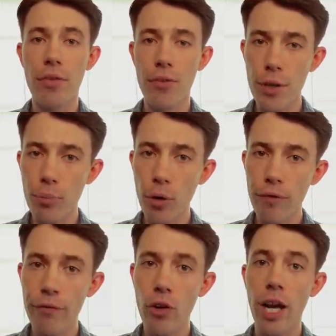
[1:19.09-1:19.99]

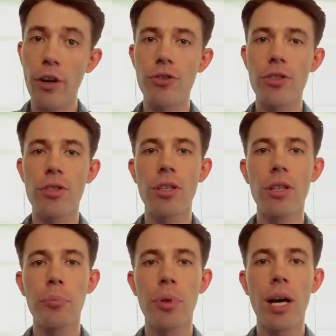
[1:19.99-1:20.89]
3.4 ounces
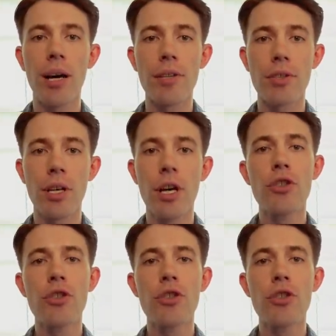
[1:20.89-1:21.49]
still applies,